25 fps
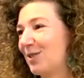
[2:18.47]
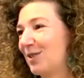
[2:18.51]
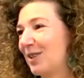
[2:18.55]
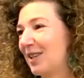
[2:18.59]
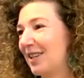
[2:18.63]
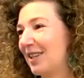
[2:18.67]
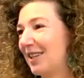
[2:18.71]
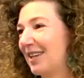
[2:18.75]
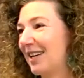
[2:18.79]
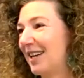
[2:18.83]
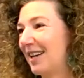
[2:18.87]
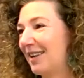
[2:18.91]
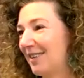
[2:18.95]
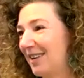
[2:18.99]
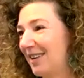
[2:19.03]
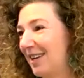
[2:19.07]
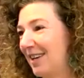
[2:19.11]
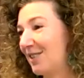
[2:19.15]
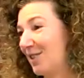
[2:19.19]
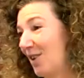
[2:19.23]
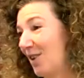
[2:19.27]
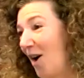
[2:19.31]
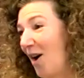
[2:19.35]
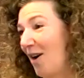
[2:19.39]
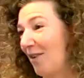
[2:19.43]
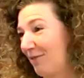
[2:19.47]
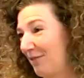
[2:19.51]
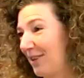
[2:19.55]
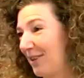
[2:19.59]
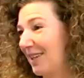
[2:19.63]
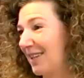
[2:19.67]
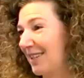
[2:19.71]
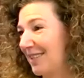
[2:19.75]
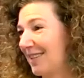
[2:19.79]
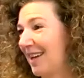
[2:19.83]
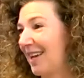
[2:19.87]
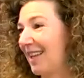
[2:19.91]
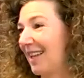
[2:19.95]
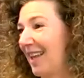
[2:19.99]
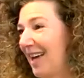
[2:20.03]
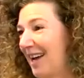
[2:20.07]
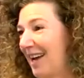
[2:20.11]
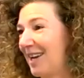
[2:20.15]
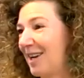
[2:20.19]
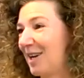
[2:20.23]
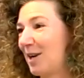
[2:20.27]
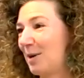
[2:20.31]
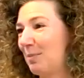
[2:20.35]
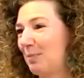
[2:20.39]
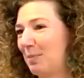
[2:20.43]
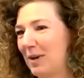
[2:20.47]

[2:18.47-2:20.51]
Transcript: it as often as I like,